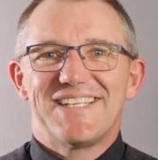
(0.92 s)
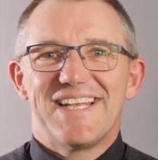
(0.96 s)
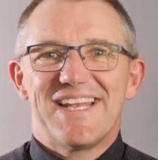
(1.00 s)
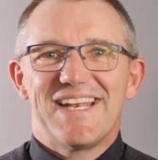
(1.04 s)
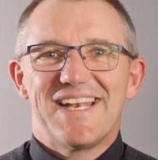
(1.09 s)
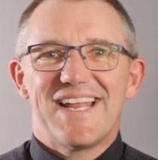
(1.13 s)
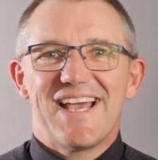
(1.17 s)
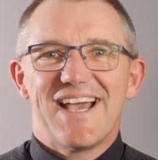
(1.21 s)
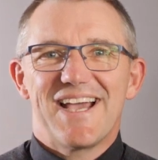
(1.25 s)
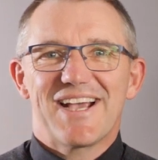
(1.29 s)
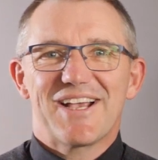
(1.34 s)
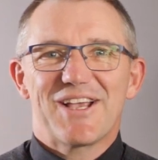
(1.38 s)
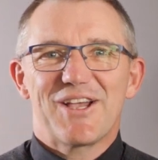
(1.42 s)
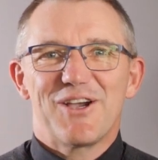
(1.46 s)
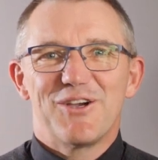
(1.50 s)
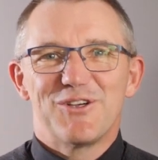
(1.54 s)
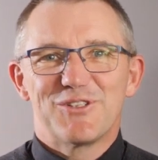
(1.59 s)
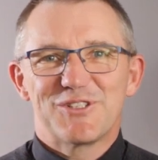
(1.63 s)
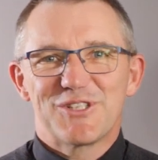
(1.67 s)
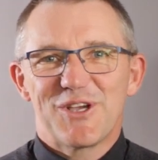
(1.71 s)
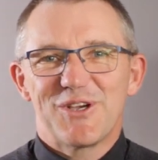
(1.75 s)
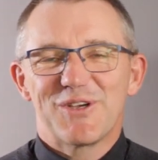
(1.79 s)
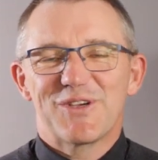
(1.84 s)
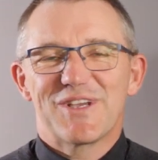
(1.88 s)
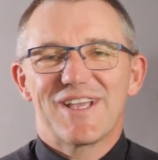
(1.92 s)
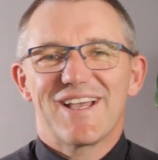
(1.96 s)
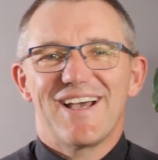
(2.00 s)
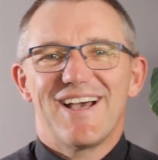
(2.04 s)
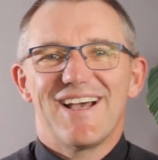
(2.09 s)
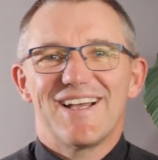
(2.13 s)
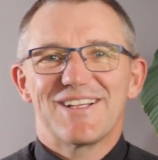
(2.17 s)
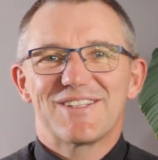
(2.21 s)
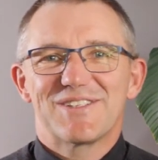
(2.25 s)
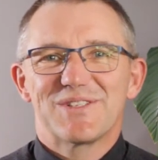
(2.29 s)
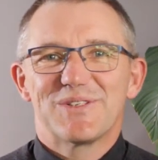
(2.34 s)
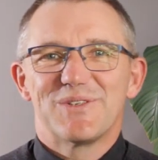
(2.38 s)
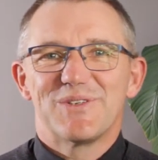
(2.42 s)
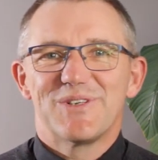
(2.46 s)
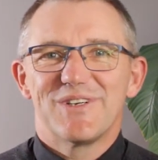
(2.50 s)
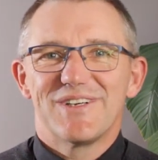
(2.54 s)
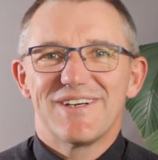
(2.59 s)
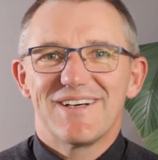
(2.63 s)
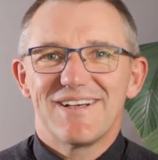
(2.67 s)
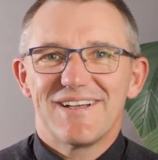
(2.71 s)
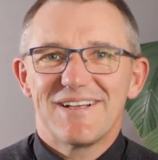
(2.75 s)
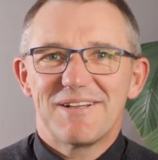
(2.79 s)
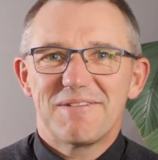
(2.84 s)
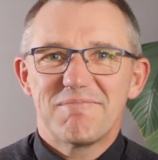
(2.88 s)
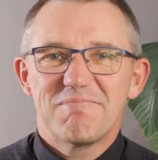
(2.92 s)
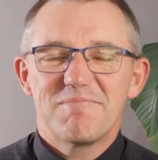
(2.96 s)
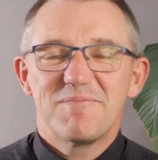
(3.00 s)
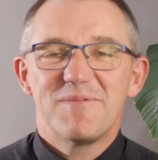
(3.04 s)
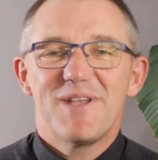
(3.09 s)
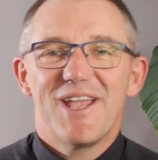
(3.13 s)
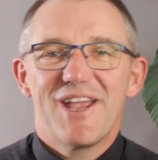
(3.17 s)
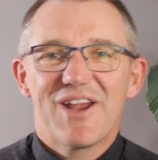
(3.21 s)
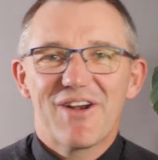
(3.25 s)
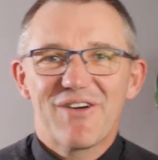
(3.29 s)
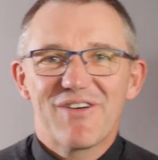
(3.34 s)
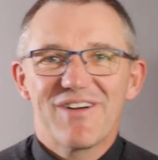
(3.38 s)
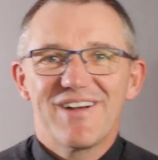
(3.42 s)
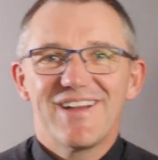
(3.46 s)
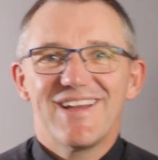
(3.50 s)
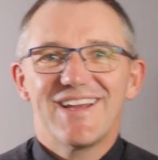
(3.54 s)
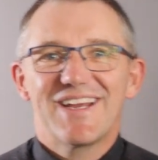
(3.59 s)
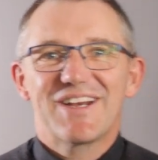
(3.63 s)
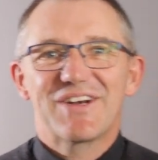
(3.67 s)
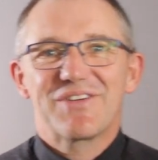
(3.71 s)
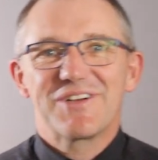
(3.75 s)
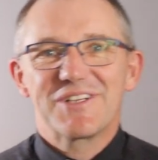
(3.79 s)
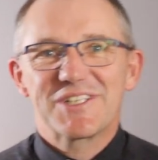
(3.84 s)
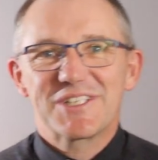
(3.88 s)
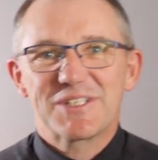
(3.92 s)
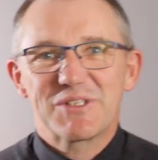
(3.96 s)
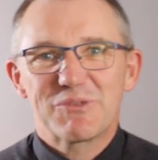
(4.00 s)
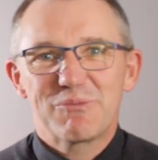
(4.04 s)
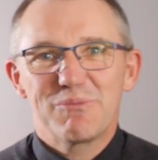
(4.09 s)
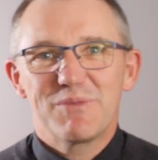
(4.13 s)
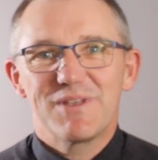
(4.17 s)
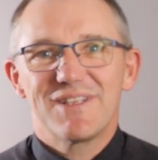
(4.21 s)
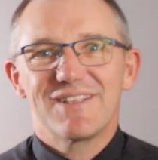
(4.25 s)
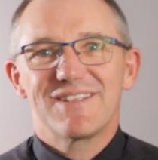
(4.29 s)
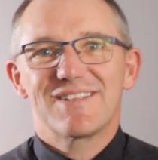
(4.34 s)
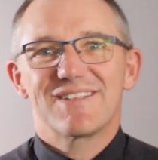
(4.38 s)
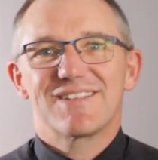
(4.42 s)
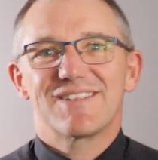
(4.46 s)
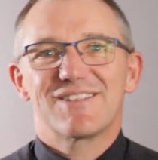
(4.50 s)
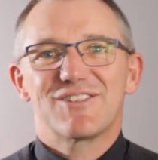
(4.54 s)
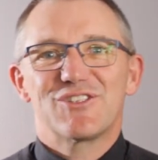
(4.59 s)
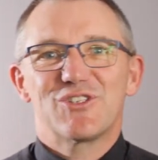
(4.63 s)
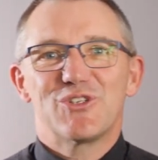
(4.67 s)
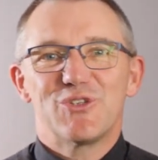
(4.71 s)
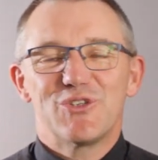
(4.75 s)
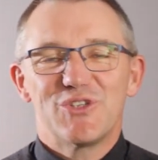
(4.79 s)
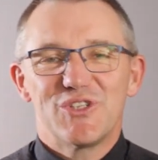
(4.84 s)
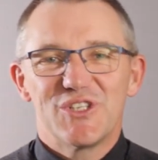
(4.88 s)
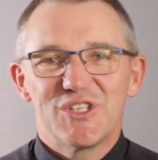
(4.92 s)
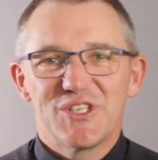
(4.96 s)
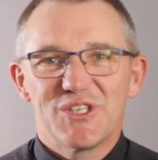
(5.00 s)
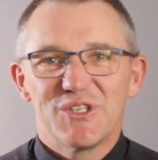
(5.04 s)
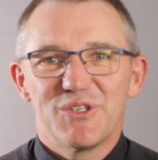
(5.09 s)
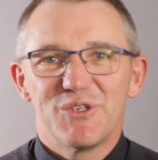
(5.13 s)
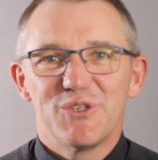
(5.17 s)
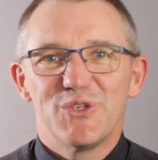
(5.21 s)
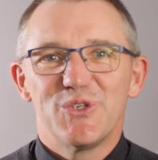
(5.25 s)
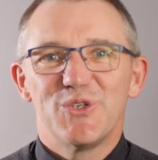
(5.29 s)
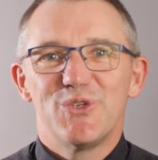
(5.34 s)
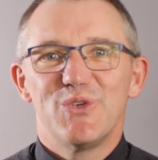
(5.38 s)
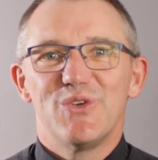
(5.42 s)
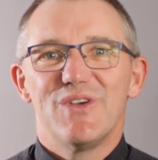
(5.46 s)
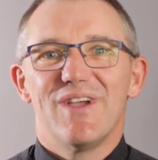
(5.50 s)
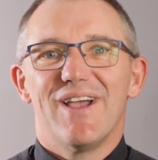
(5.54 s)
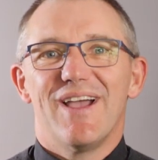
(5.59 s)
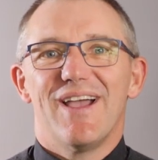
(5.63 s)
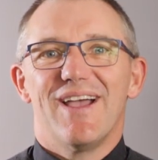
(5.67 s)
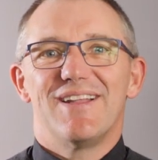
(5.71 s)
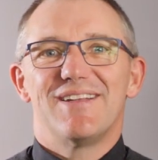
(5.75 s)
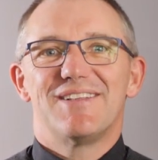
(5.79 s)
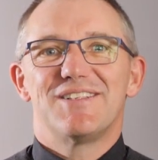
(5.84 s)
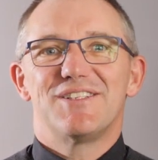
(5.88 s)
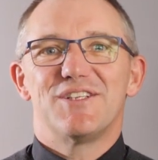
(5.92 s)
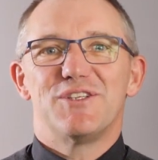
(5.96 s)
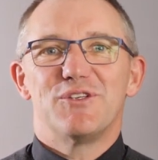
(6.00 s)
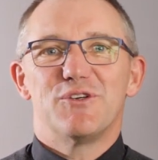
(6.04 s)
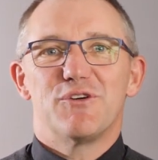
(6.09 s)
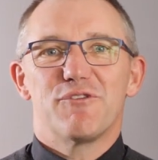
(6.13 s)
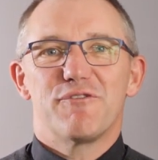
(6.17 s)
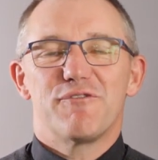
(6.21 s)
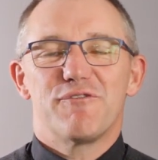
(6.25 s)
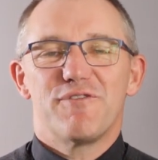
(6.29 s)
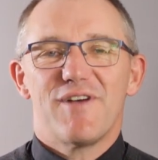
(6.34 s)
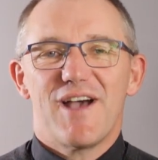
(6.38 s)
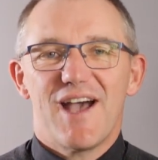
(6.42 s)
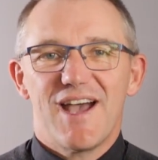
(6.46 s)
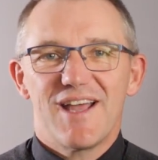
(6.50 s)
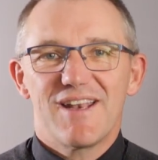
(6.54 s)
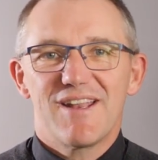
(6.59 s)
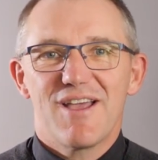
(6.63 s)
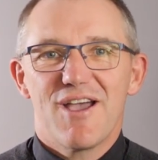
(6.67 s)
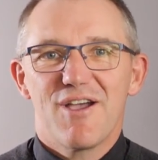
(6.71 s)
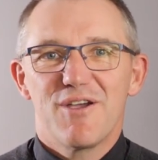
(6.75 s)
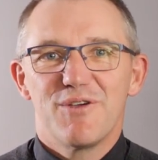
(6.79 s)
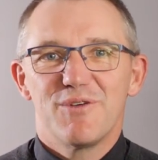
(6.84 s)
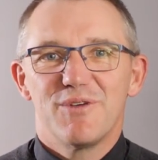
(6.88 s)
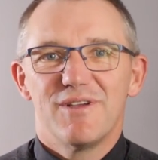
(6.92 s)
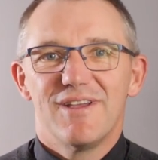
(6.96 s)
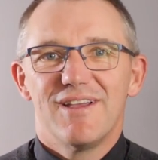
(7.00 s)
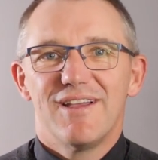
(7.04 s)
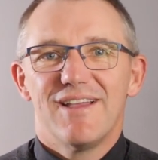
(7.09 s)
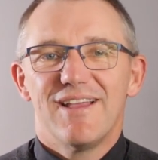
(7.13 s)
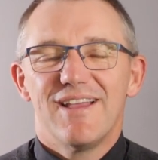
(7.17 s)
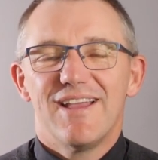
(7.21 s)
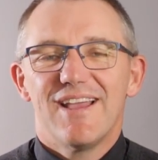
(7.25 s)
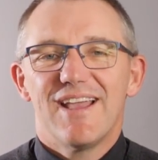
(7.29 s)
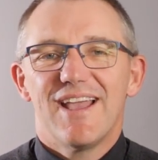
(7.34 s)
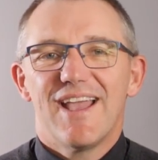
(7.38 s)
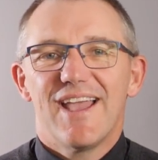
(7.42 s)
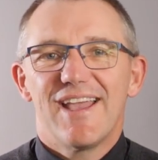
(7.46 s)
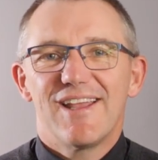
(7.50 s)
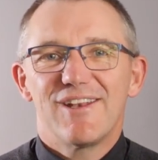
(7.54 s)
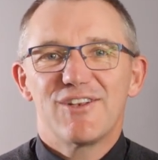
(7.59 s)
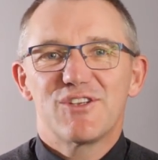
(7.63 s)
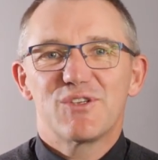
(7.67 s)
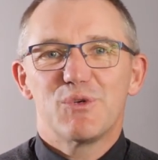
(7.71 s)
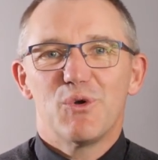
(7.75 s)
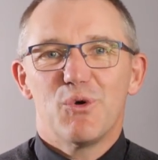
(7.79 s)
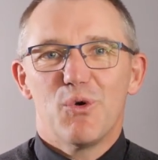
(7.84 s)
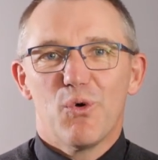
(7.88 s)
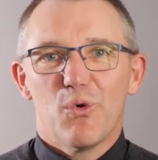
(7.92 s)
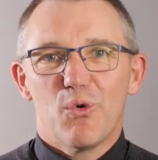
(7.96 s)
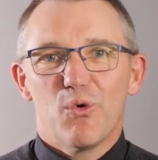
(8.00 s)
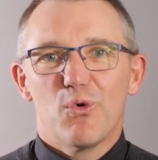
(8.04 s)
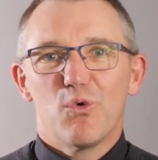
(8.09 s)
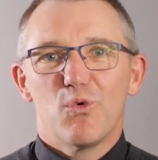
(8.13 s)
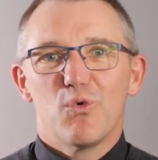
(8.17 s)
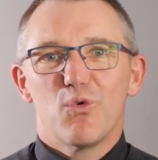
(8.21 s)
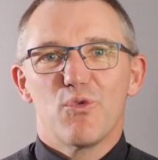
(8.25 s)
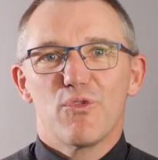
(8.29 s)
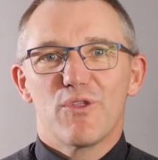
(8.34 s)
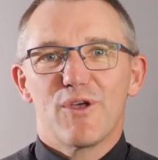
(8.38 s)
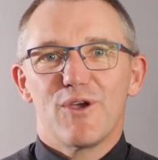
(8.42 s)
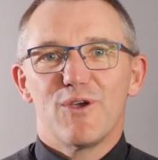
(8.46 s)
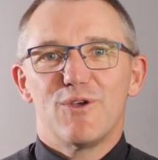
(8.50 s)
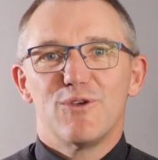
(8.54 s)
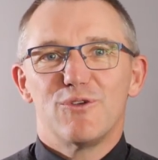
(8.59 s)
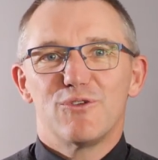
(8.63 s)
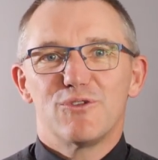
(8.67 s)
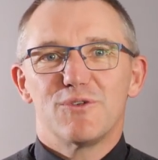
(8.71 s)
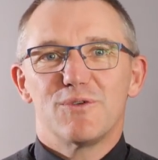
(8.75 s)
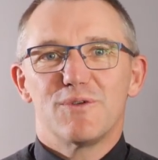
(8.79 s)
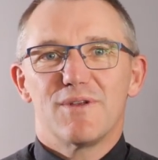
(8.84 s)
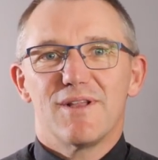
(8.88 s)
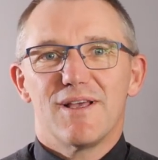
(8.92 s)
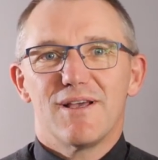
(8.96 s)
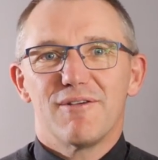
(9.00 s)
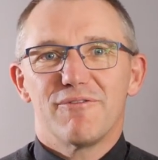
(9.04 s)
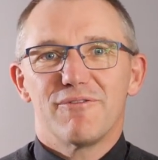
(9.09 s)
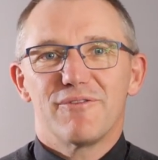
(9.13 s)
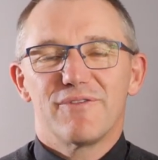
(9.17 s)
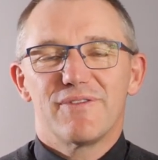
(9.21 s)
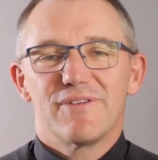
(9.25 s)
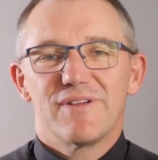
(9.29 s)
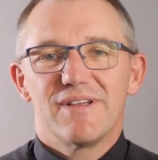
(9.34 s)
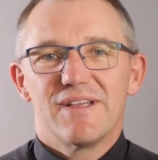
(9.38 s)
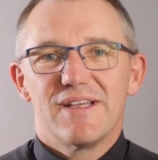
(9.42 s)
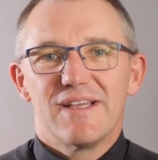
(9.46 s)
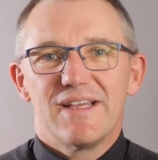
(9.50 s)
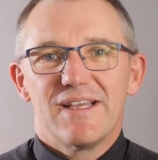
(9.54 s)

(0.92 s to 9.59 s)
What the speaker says: Tēnā koutou katoa. Merry Christmas to you and to your whānau and to all those you love.